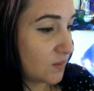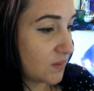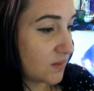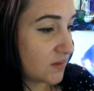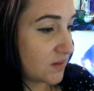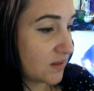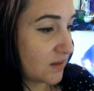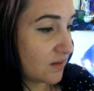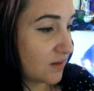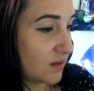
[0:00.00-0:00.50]

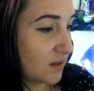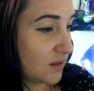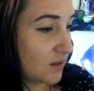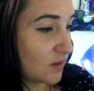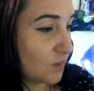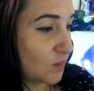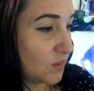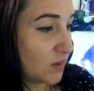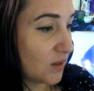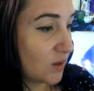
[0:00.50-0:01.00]
ones down
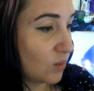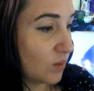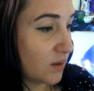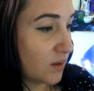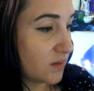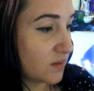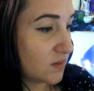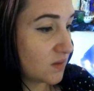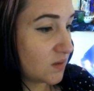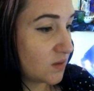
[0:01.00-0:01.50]
here, the bigger
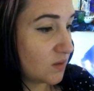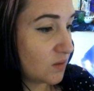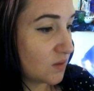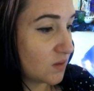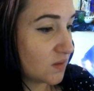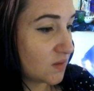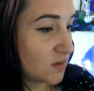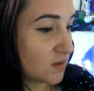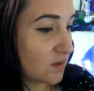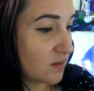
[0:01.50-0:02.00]
ones, you
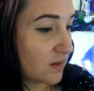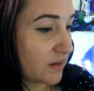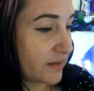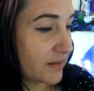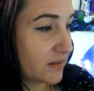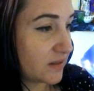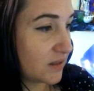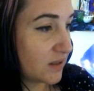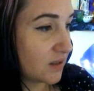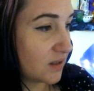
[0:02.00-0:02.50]
can start
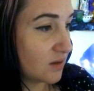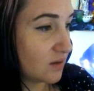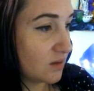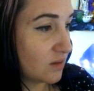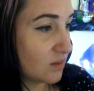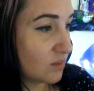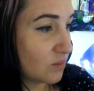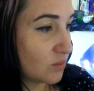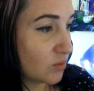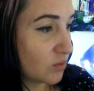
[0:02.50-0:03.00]
adding
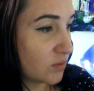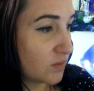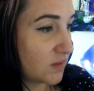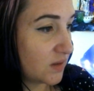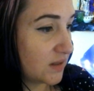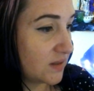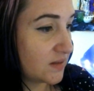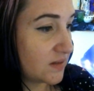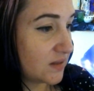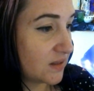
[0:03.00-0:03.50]
more of
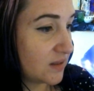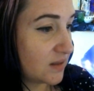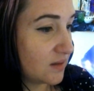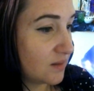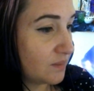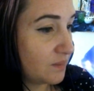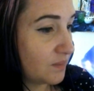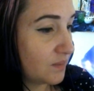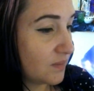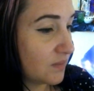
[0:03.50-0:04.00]
these
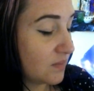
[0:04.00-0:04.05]
in.